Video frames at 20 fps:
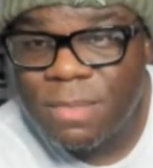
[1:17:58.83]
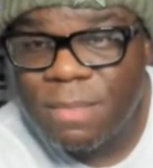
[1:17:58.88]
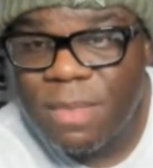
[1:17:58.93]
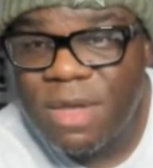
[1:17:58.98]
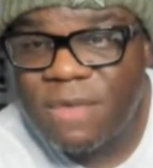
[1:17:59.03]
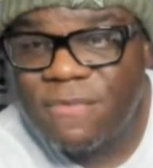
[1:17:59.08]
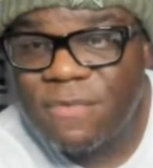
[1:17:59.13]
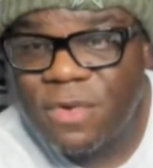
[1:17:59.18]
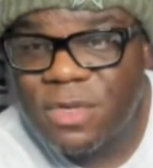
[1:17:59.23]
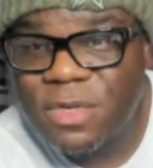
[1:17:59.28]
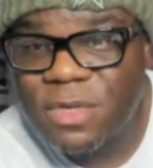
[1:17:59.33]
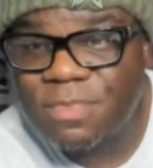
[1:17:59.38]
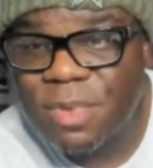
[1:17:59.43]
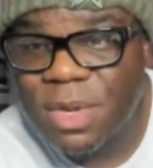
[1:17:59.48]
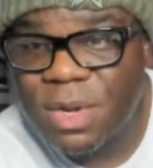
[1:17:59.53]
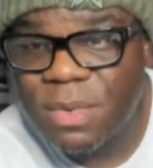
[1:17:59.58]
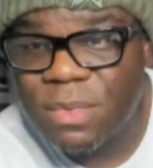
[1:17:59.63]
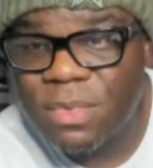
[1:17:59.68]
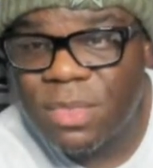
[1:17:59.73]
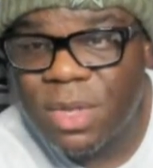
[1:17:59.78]
My first
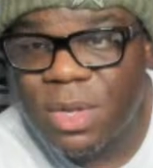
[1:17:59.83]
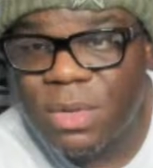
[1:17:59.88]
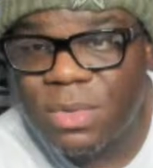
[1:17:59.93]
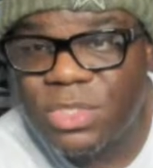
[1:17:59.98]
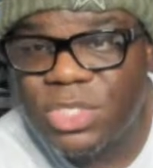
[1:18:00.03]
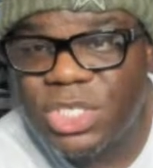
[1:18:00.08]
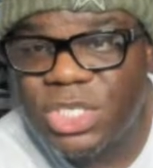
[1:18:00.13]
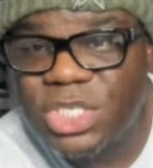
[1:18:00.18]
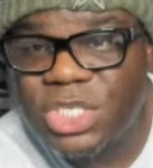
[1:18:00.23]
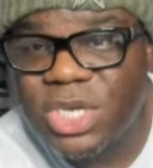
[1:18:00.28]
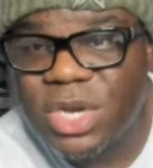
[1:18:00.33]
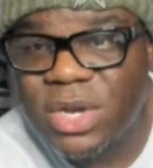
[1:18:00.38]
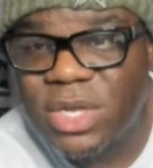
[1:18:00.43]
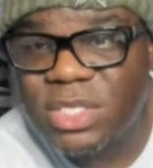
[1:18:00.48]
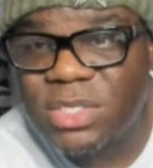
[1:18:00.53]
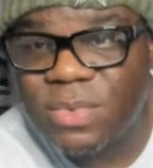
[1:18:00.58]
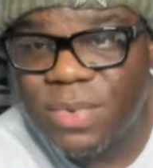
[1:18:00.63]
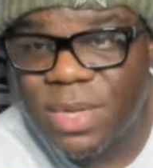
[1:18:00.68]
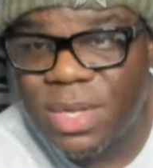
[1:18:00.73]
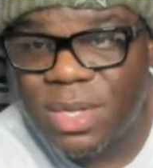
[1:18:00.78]
pair were the OG
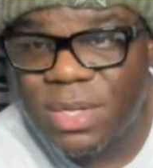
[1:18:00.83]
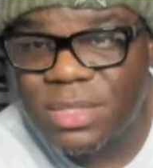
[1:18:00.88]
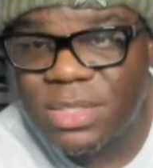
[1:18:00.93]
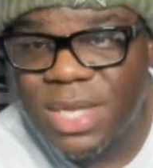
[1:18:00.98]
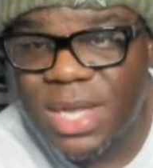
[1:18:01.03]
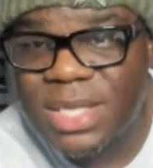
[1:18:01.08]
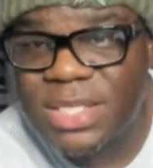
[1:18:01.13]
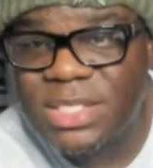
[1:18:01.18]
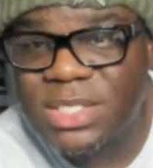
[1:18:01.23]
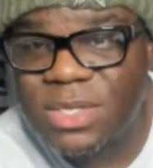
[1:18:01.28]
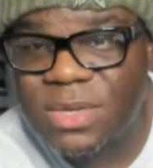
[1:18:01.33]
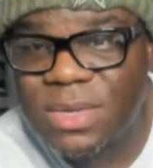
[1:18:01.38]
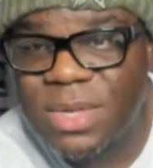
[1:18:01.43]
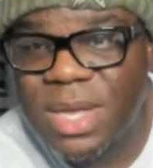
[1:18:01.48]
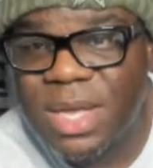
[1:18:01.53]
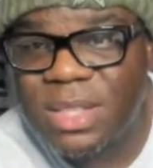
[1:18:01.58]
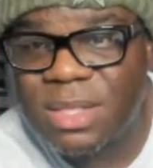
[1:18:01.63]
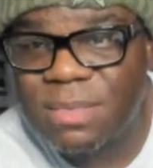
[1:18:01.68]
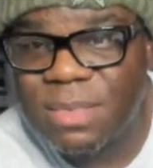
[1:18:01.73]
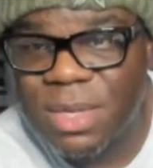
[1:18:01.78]
Cherry 12s. I still
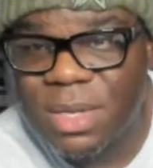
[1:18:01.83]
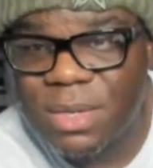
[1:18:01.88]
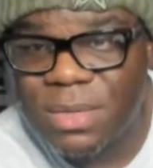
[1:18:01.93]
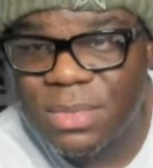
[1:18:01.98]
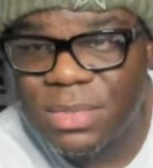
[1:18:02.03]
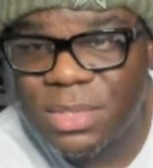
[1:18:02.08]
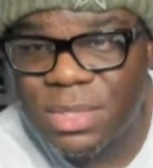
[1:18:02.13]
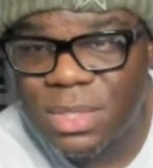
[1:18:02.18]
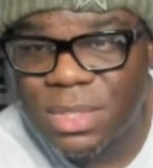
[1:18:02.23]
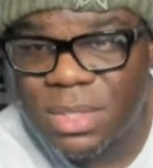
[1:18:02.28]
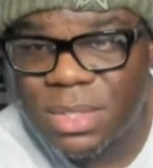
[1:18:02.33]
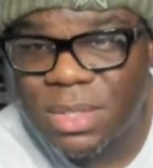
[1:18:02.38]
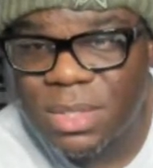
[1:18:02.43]
got them hoes.